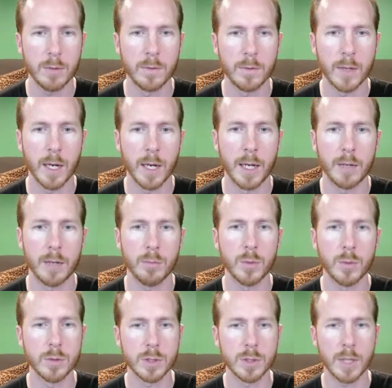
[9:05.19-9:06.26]
We've got
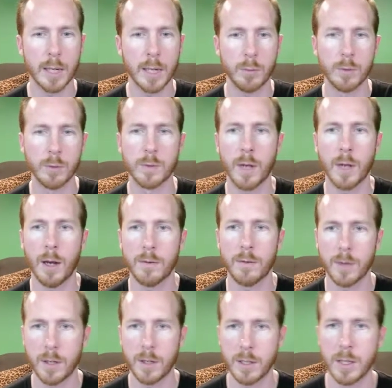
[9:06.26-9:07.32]
Bootstrap, we've got
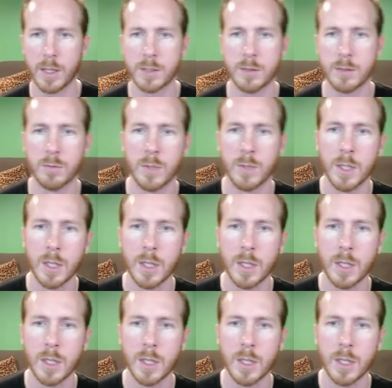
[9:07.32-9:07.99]
Font Awesome,